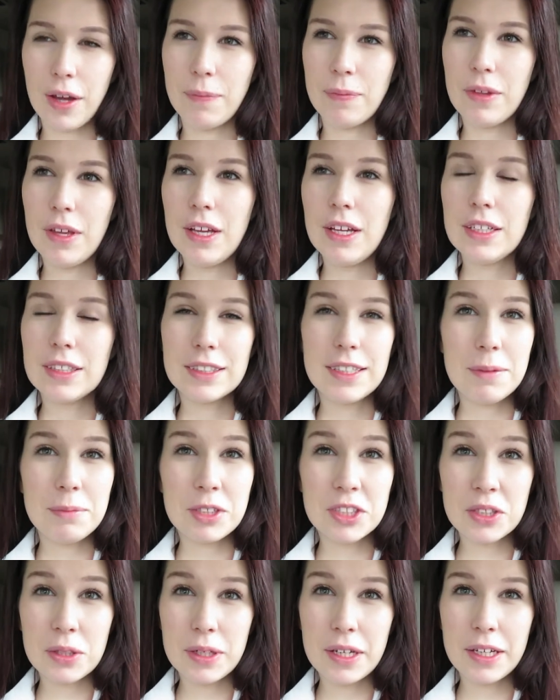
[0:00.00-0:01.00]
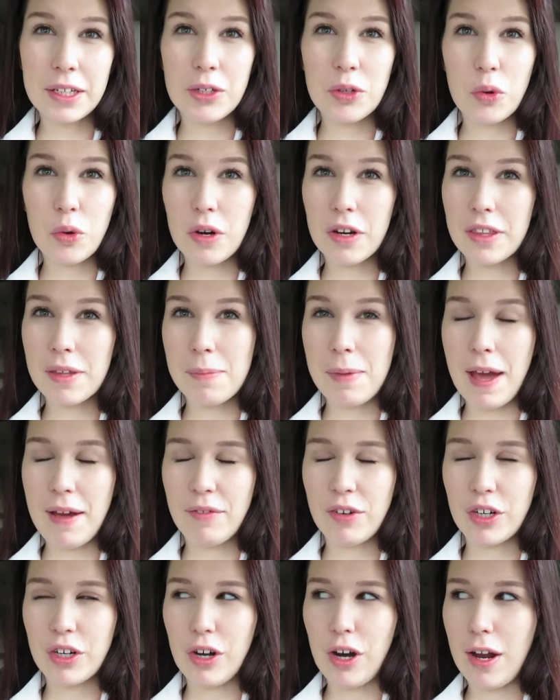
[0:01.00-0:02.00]
Okay. So I'm just going to ignore the
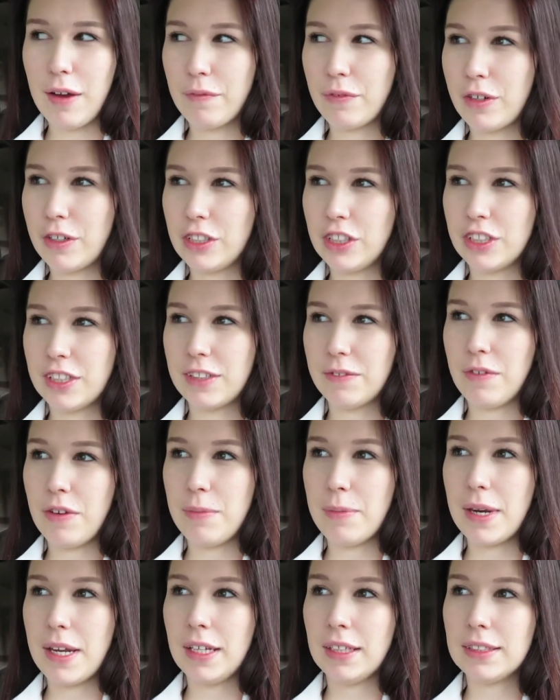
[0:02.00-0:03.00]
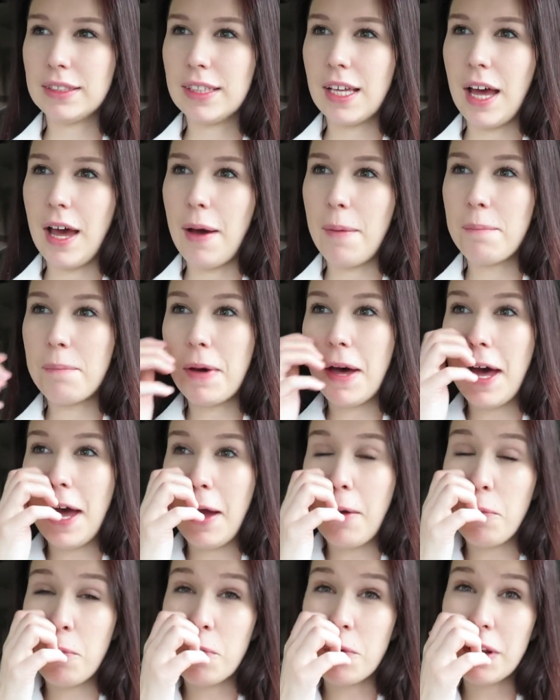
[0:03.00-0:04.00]
Maverick crying for just a few minutes.
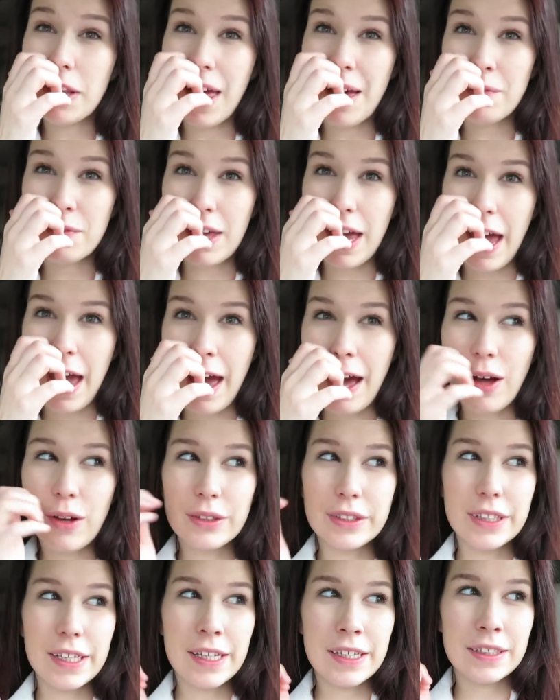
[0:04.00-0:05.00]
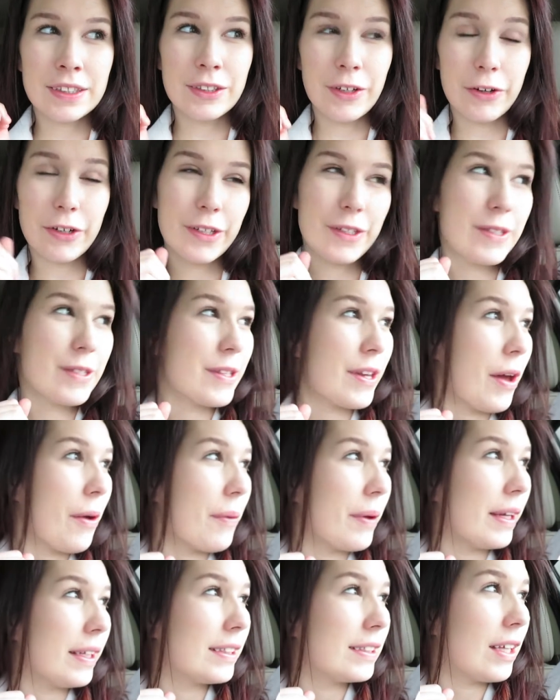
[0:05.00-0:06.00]
But when we left the house, it started
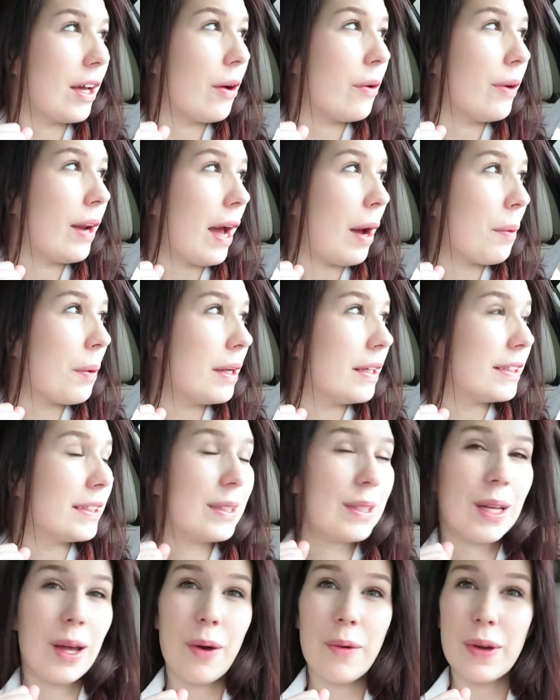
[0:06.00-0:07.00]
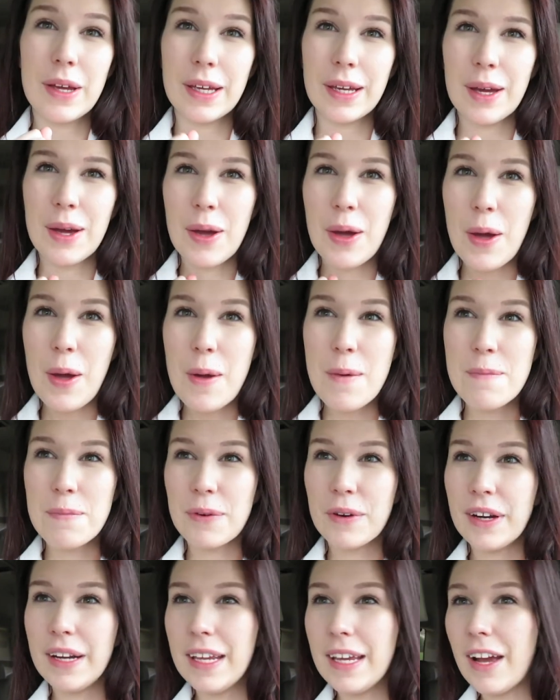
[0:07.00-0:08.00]
snowing. So now it is snowing
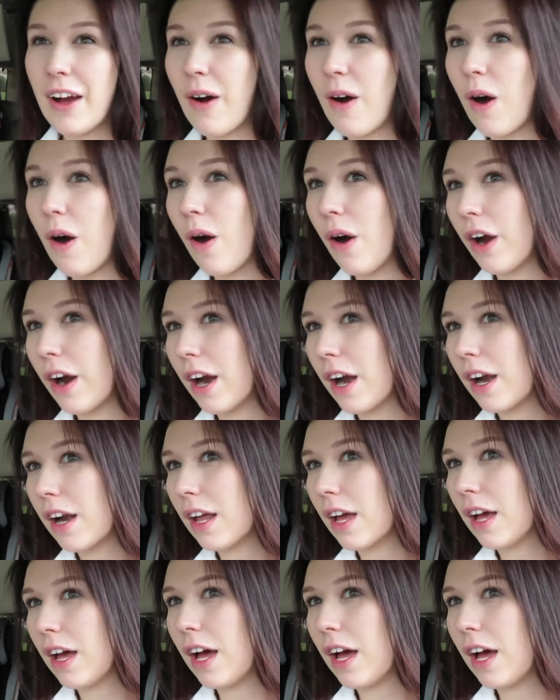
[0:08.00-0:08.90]
pretty hard.